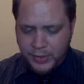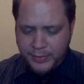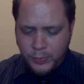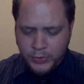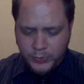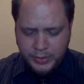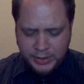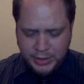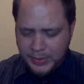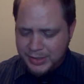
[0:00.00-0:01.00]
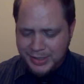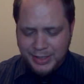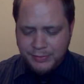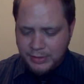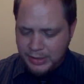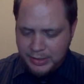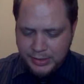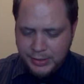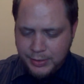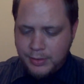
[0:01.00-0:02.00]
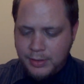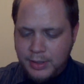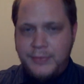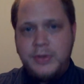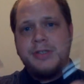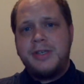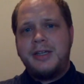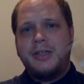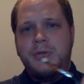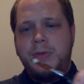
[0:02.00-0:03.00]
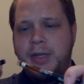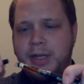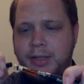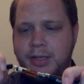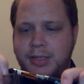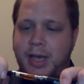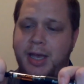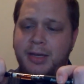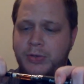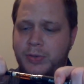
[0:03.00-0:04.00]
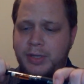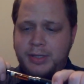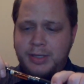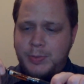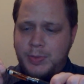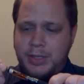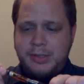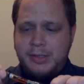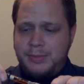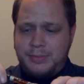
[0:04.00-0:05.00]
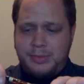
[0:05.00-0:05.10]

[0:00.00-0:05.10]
you have more than one tip, that's even easier. If you decide to do it like this, I do it like this because it